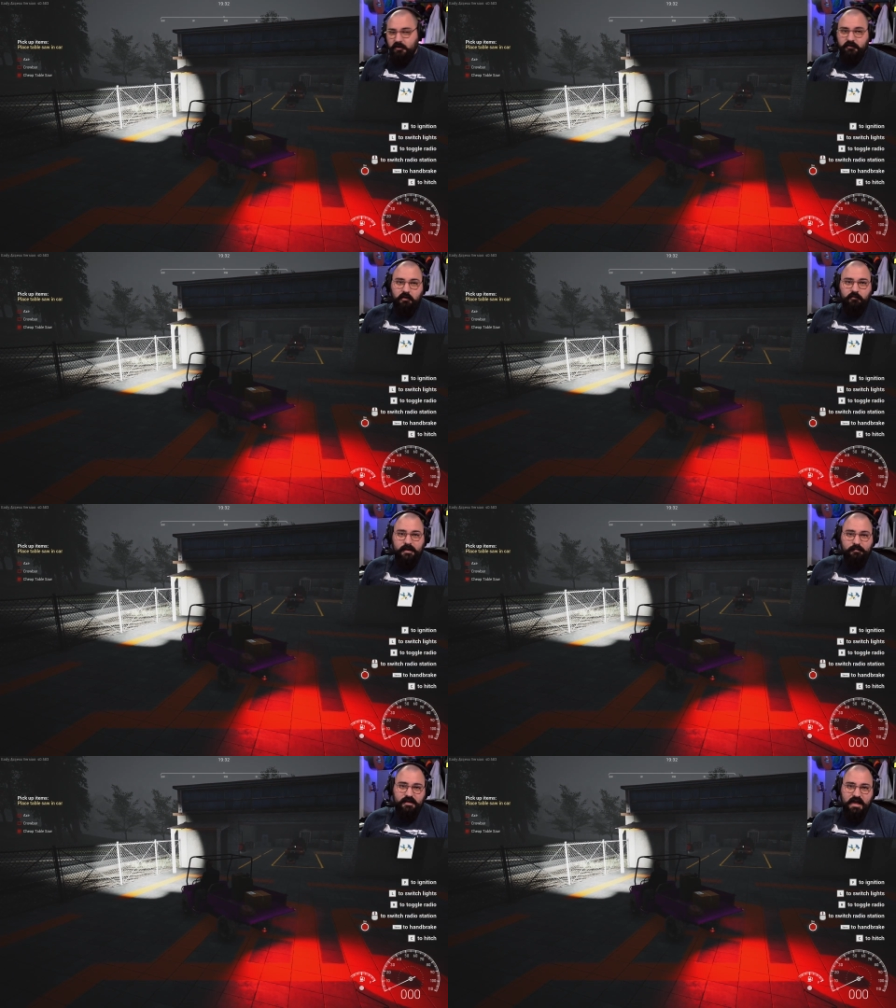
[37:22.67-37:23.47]
So that would
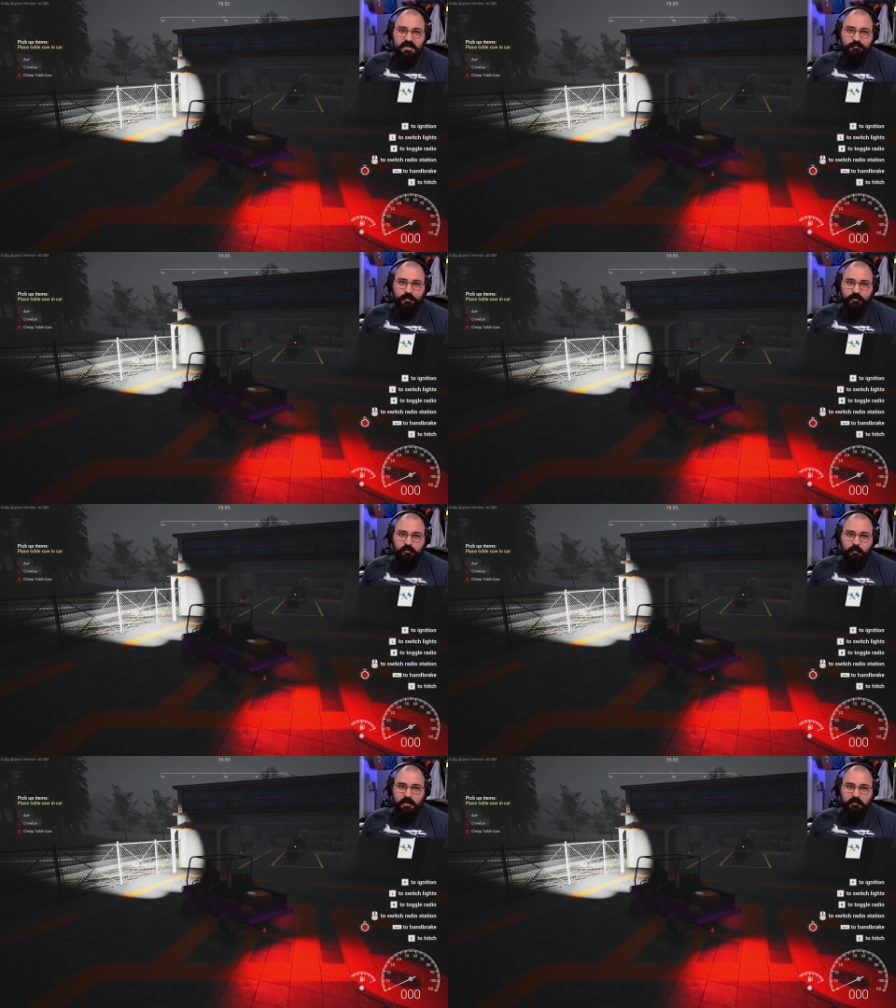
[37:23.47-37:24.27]
make me an axe
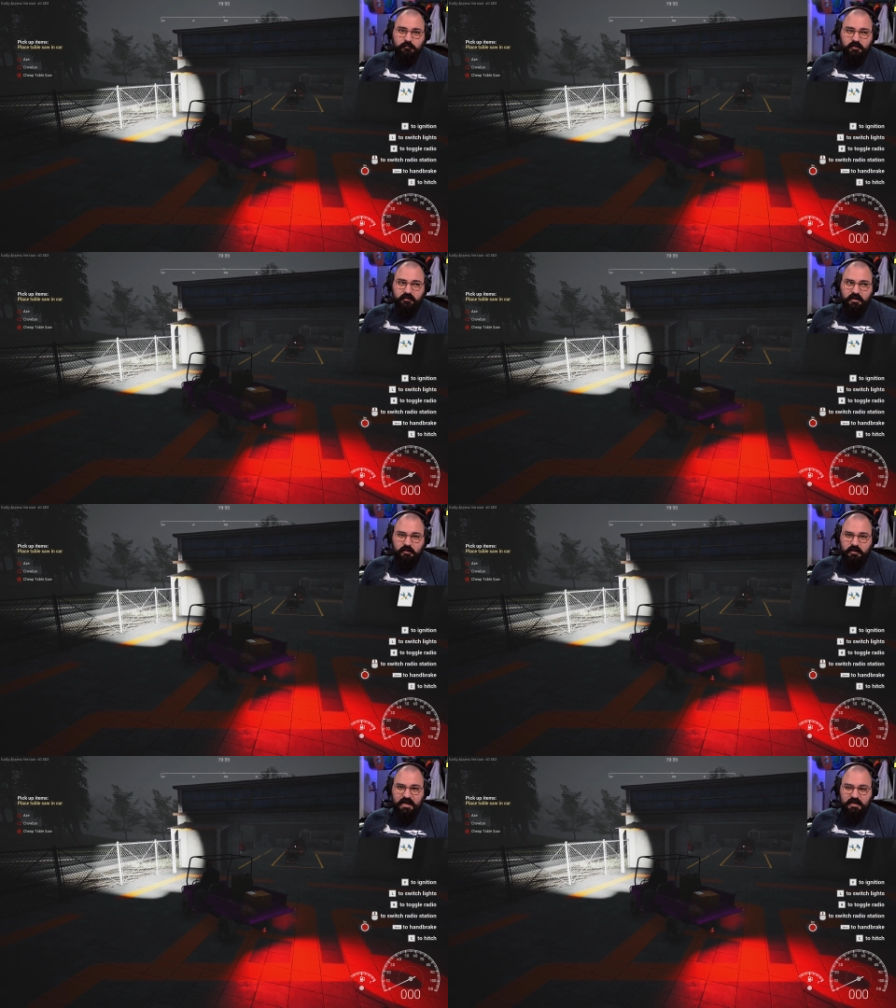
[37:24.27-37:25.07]
murderer, right? Because I
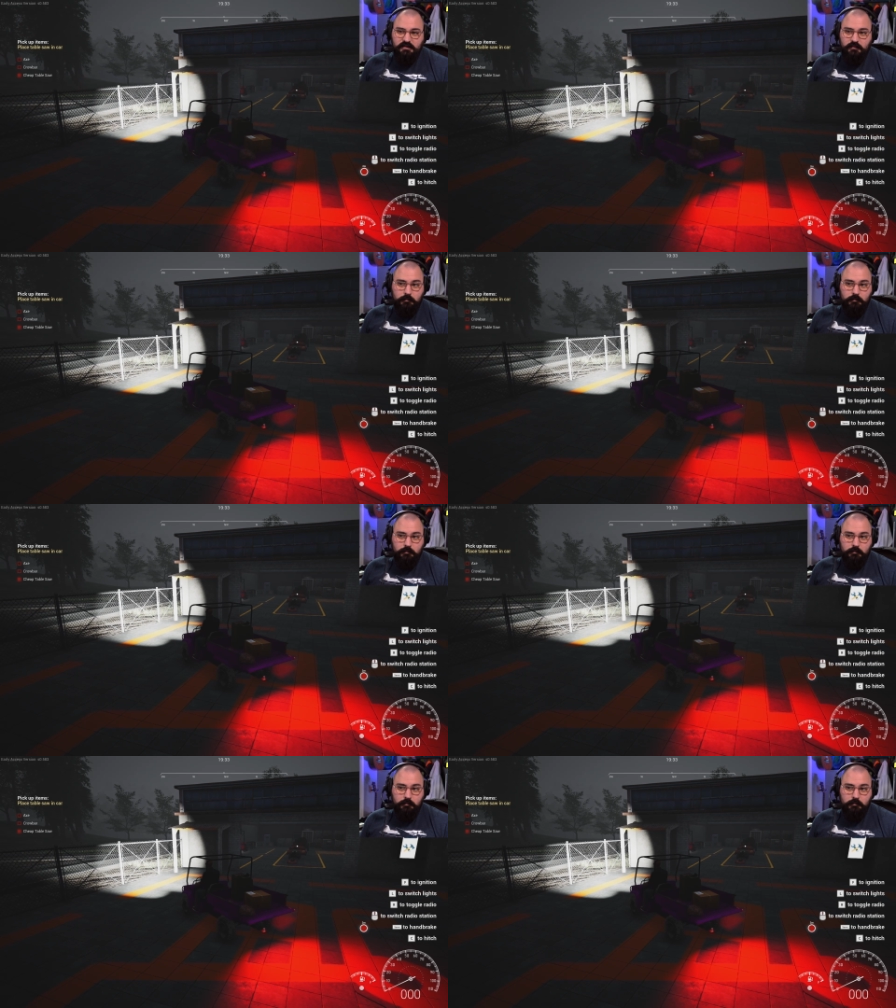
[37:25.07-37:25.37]
killed an axe.